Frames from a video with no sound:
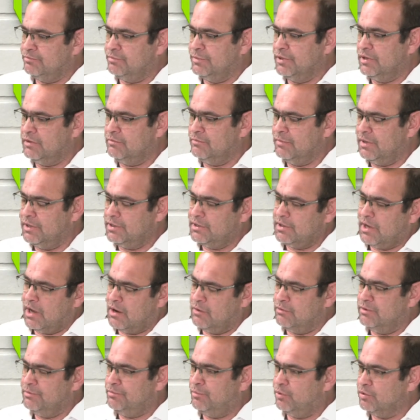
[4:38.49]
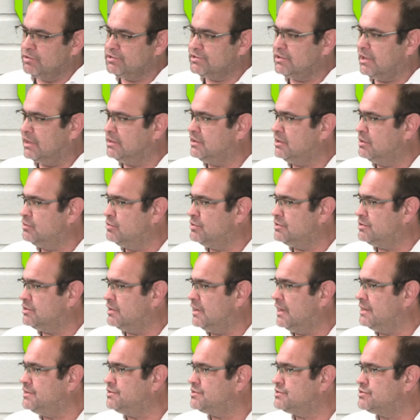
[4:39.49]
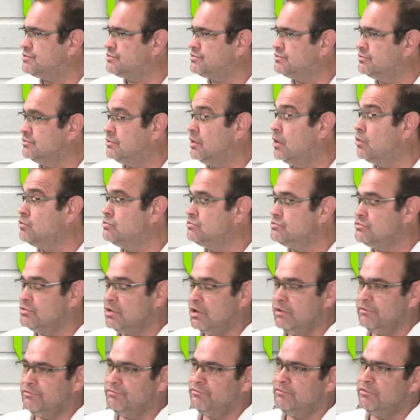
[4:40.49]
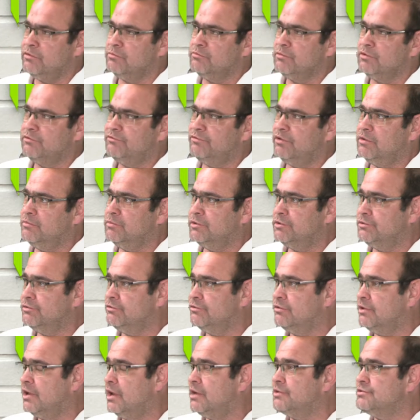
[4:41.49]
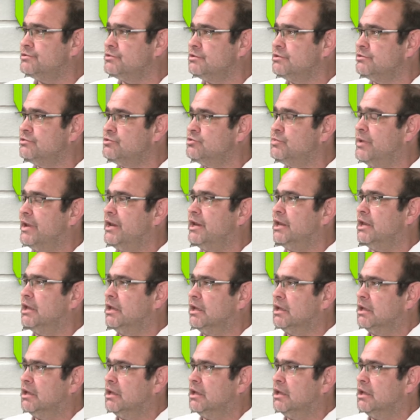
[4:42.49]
amended our report slightly with the latest known draft from November 2020